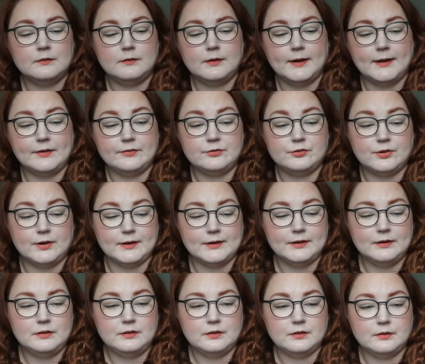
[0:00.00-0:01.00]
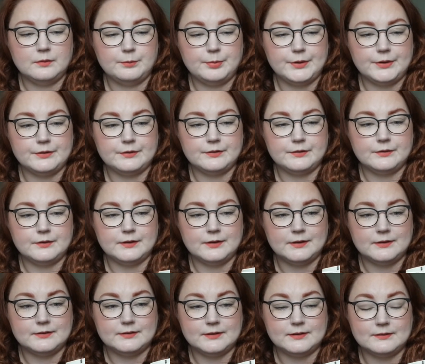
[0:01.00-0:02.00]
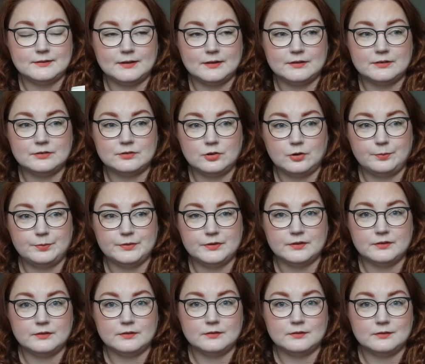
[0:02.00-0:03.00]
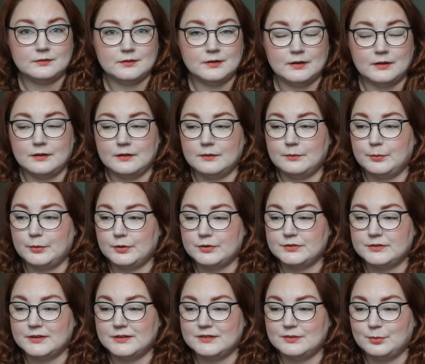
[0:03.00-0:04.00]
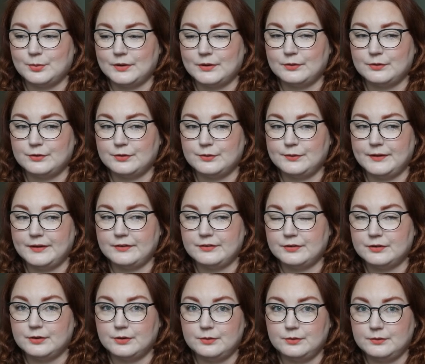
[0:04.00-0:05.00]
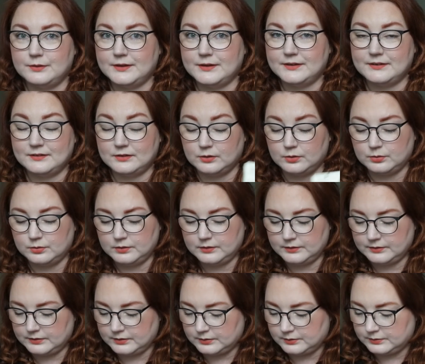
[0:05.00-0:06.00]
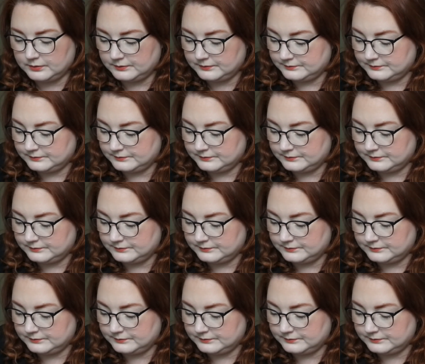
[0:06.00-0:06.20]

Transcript: have tried it, but since I stopped the boxes 1 or 2 years ago, it's old. So